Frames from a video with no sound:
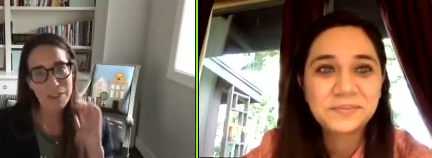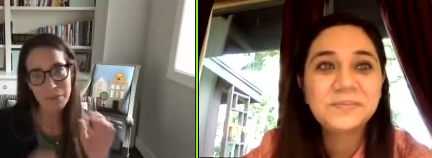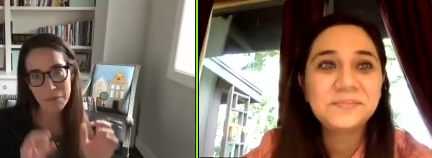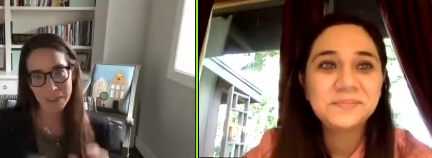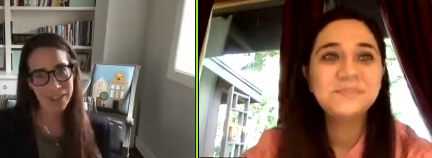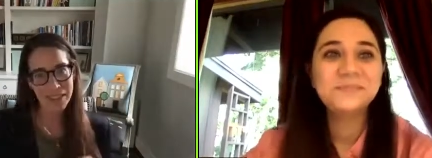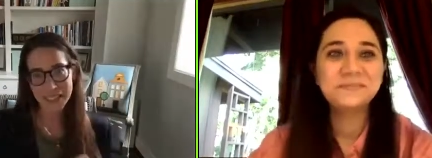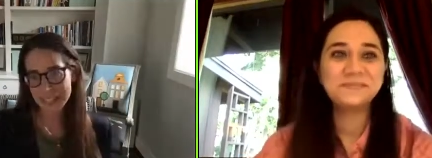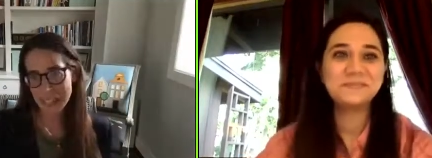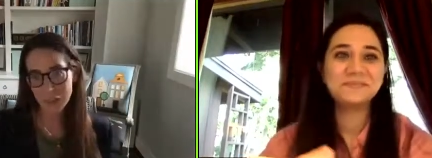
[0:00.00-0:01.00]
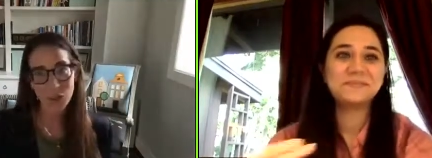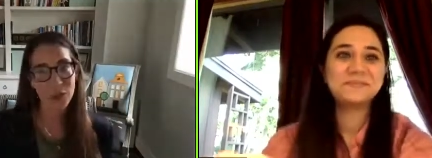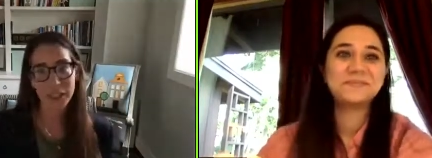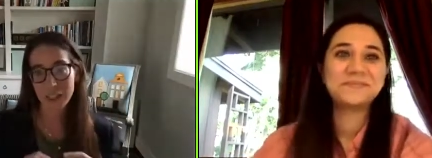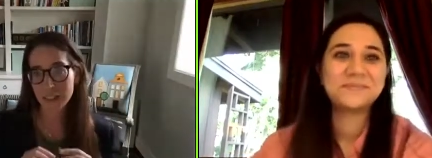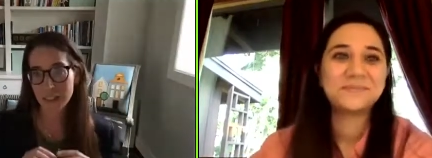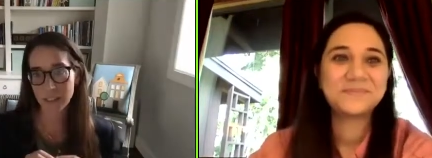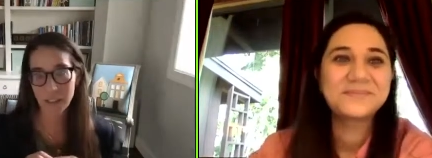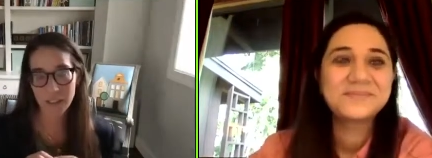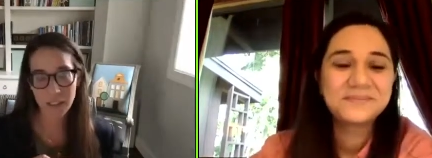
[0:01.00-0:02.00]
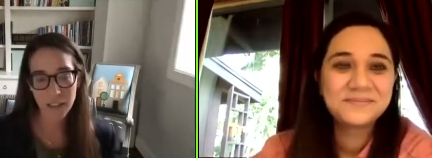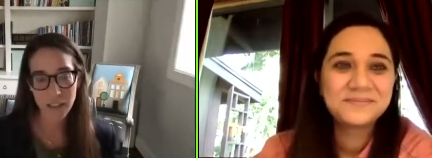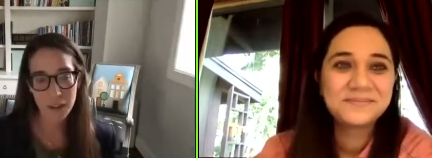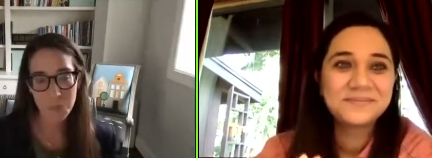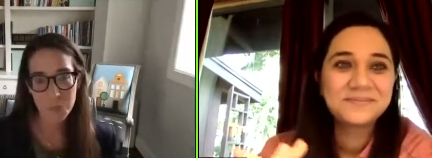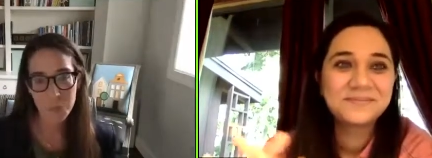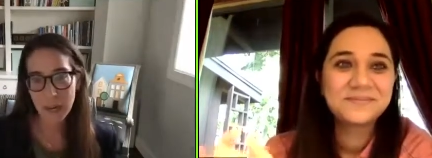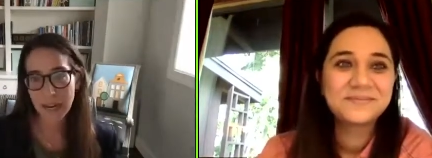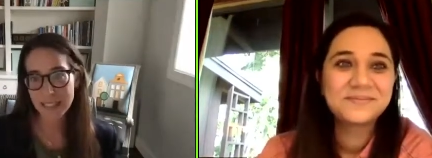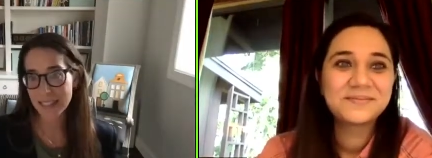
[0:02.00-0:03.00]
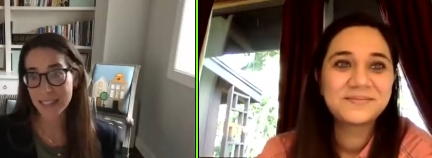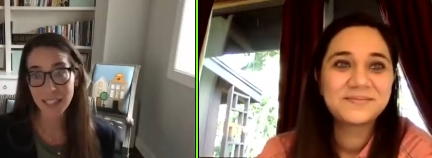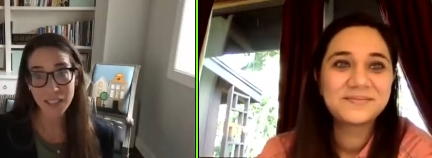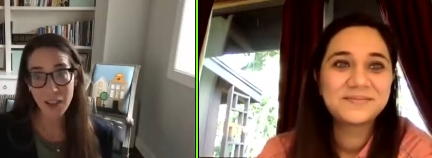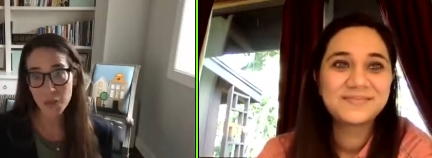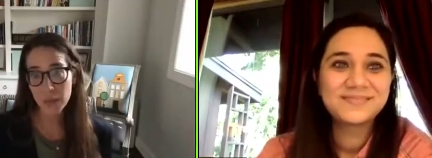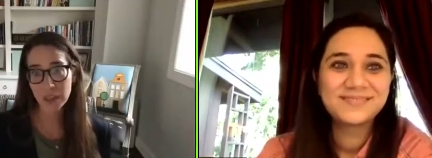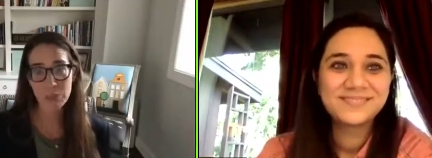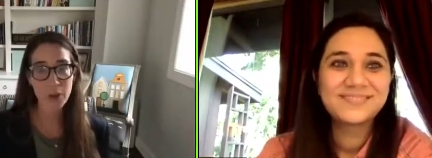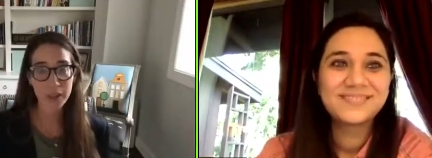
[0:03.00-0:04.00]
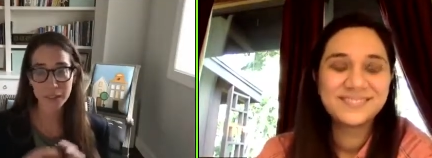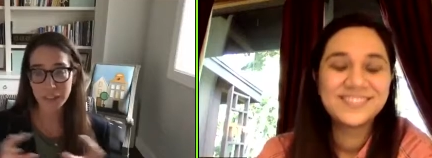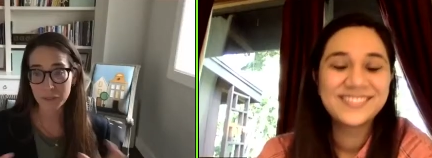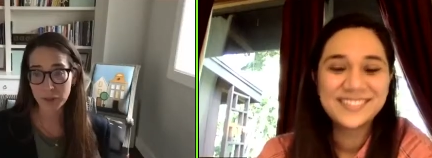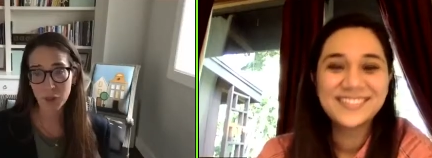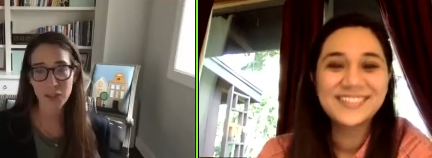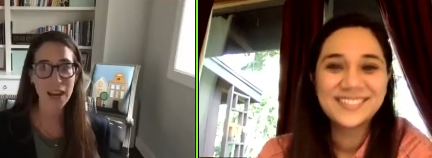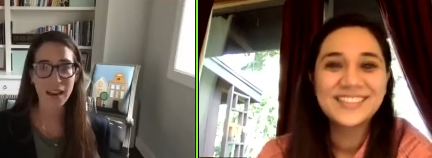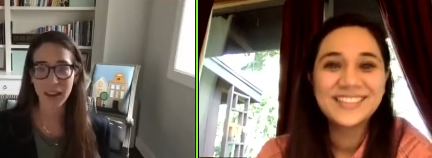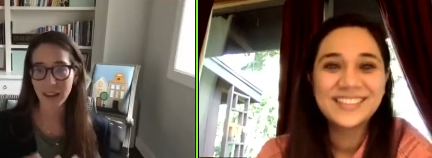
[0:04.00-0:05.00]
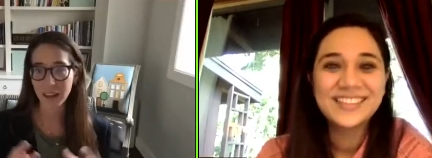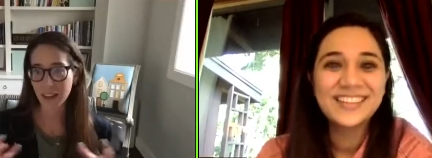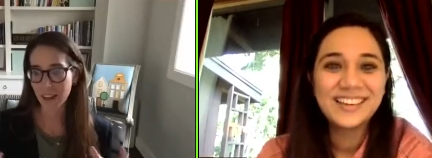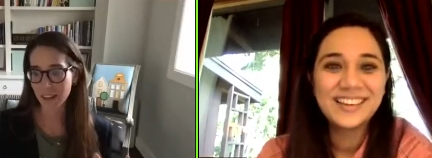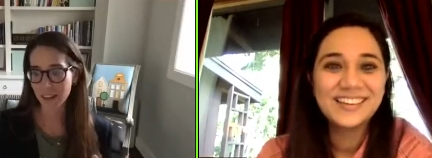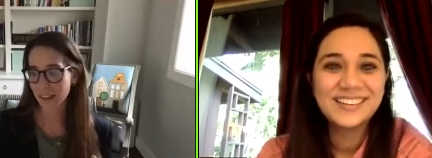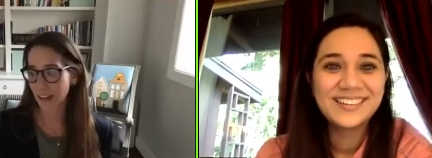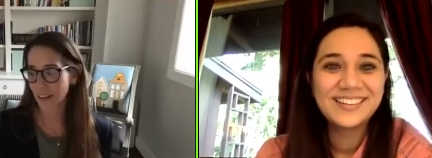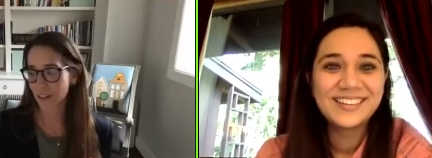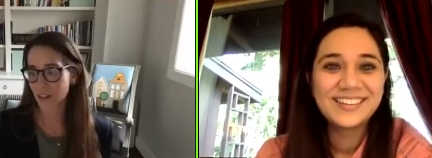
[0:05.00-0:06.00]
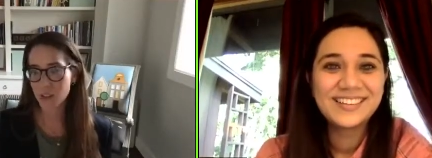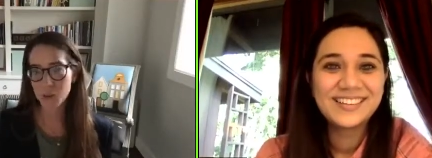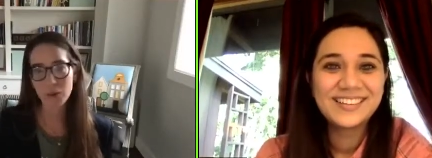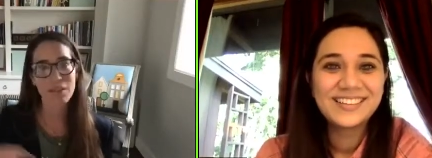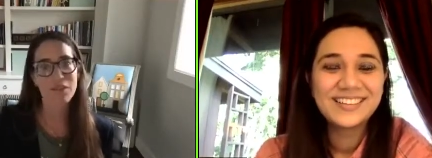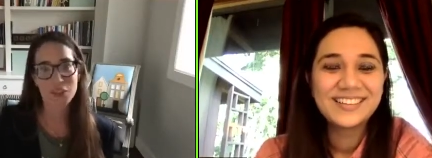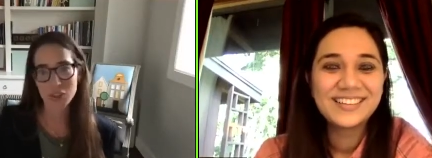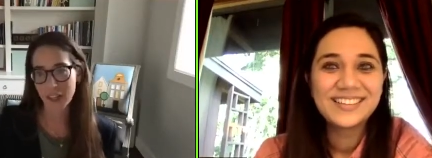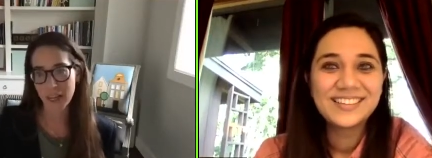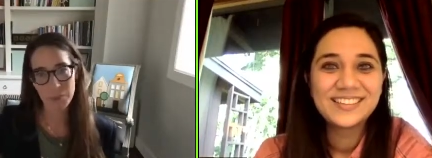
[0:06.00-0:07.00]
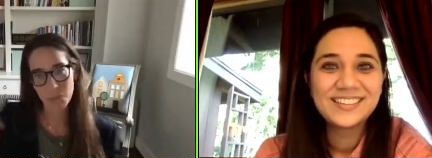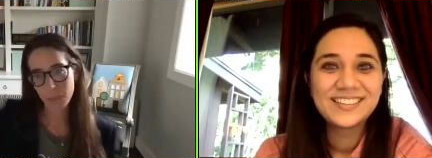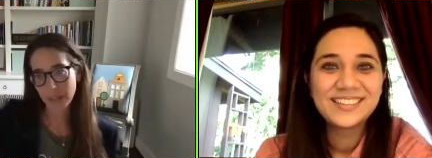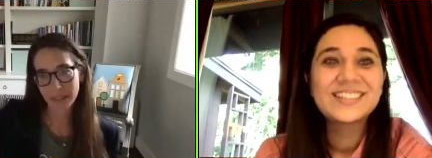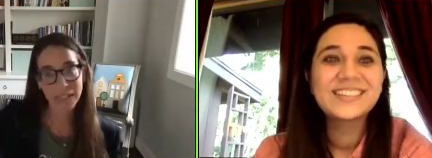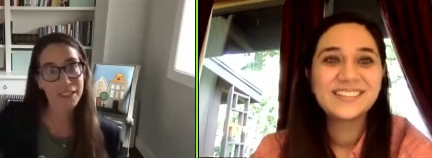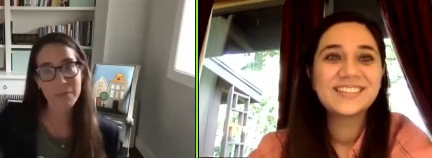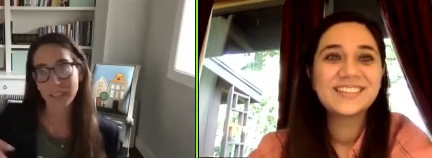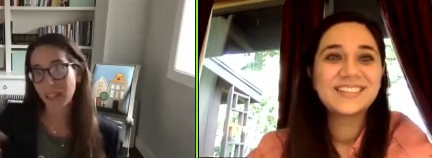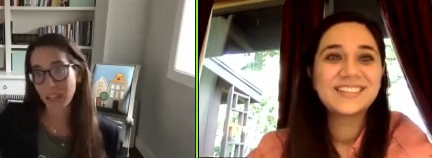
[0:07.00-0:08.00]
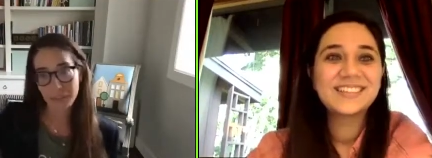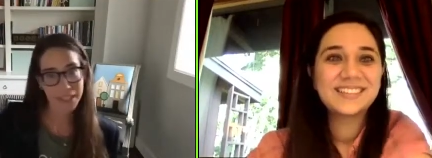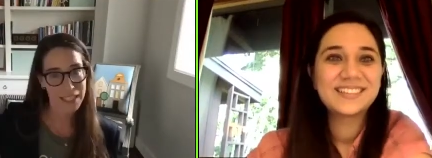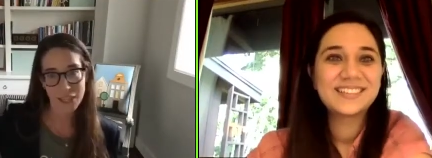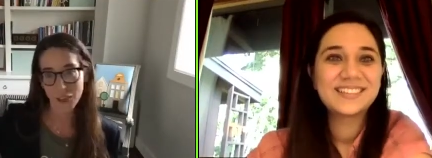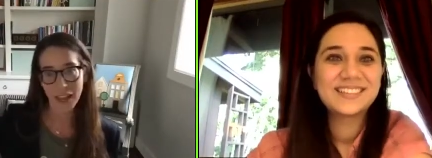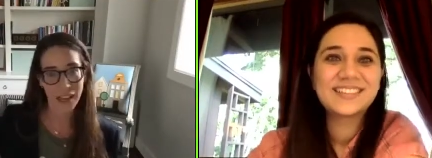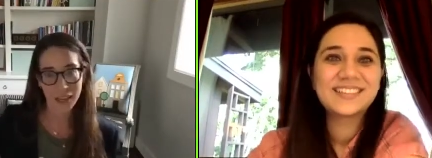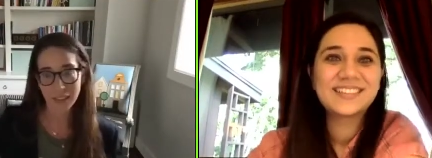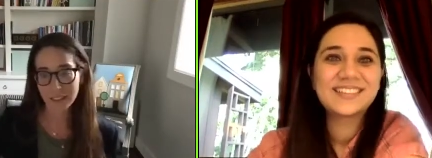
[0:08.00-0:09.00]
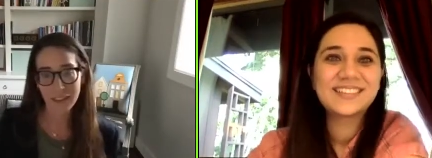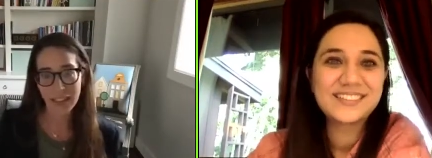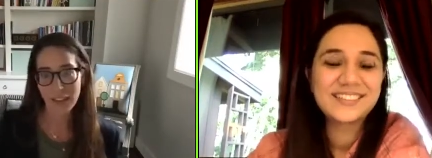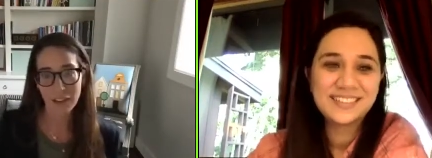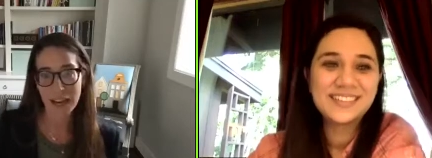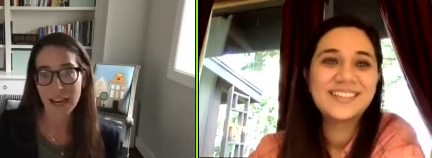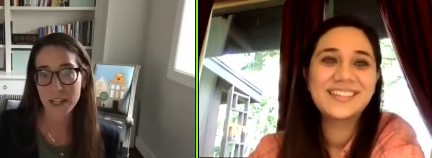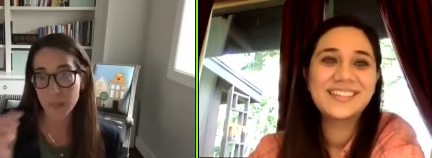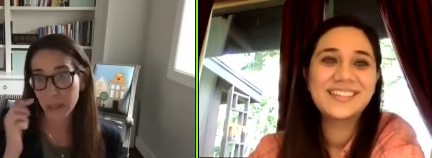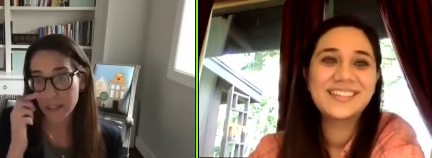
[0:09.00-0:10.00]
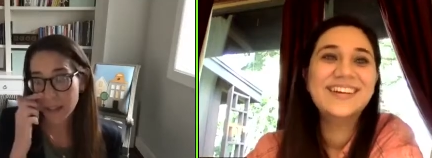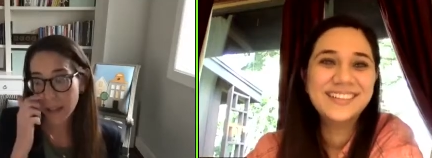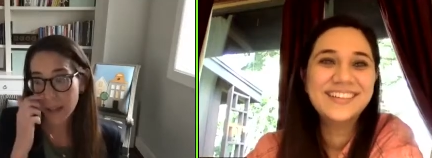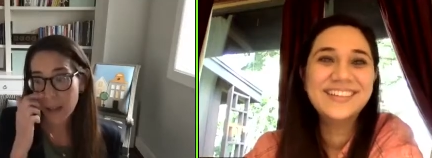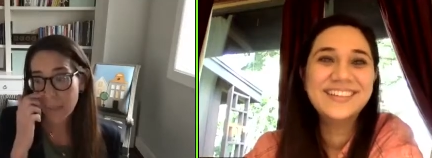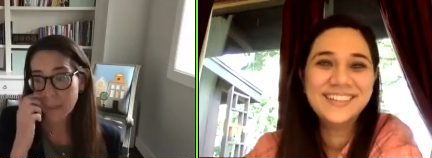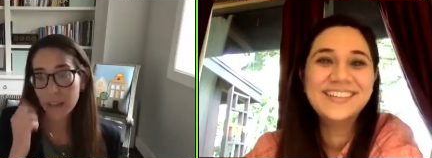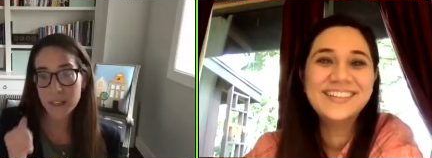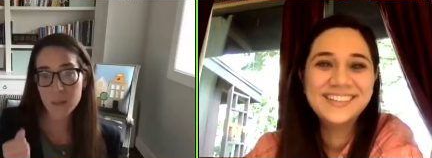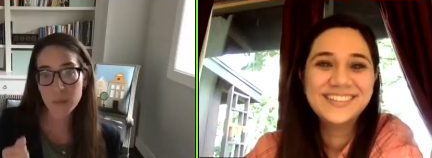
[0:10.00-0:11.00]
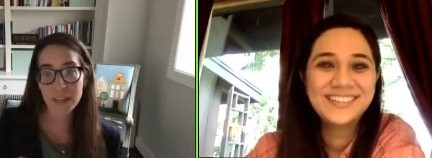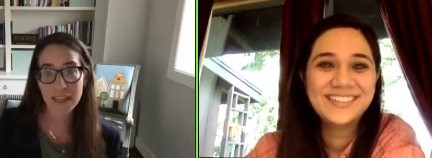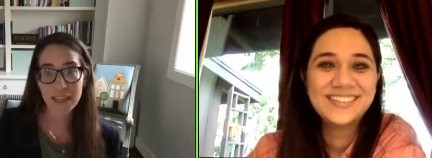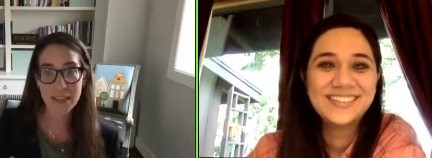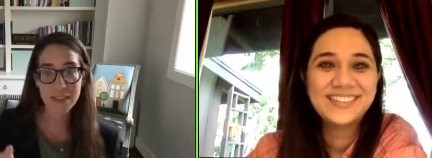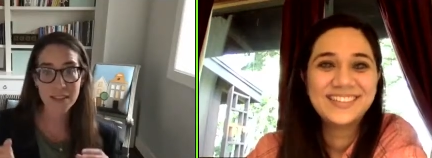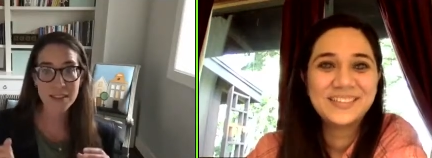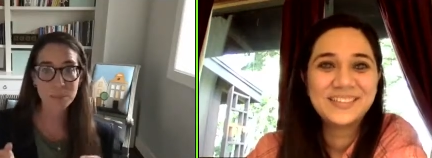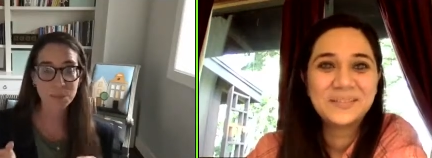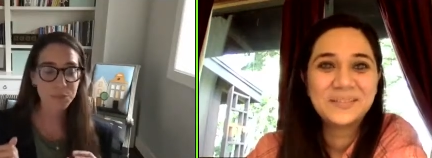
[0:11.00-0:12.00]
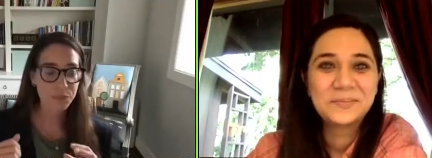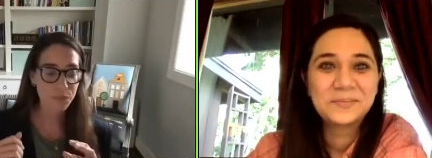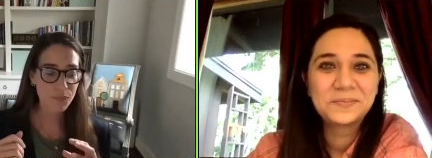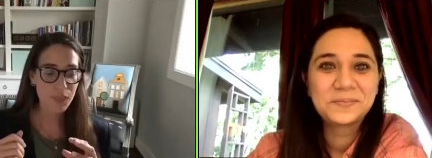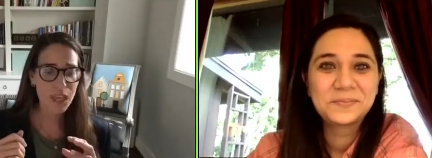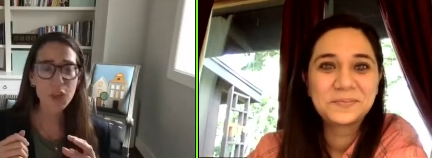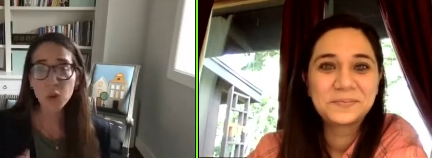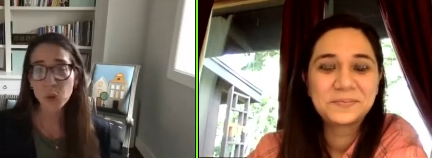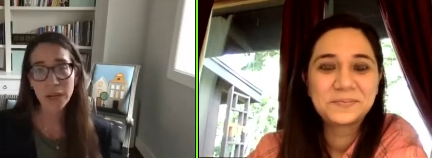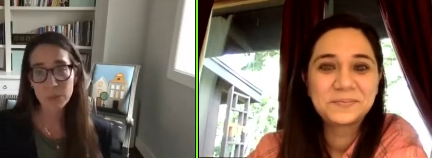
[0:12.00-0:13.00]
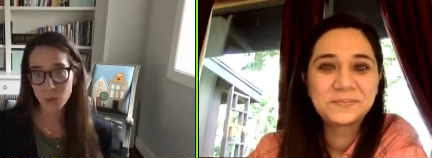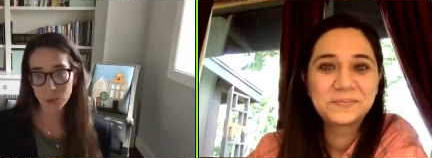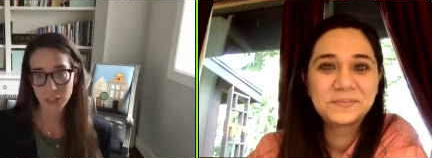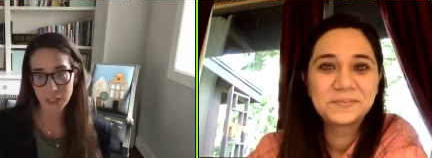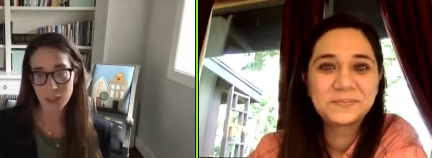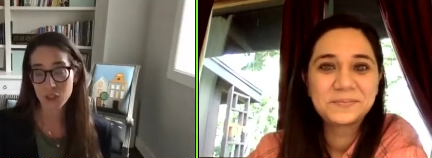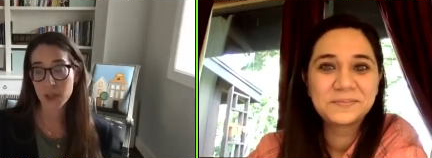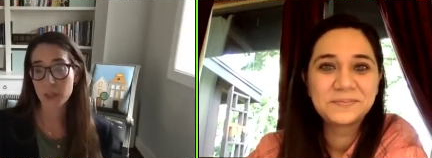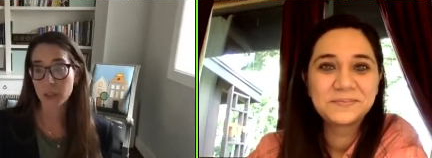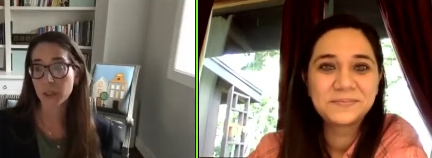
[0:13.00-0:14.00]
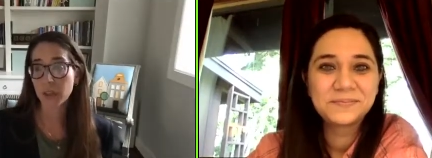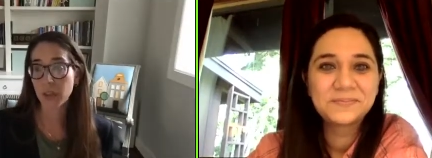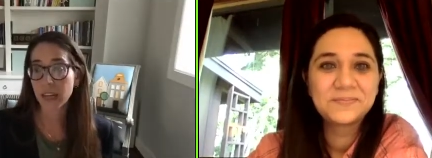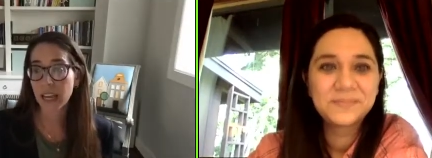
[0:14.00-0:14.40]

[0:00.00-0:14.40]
Speaker 1: I'm a very like detail oriented, behind the scenes. I love building product. I love creating and and just sort of envisioning. I'm my I live my life like a year ahead in every aspect. Elizabeth is an incredible relationship builder.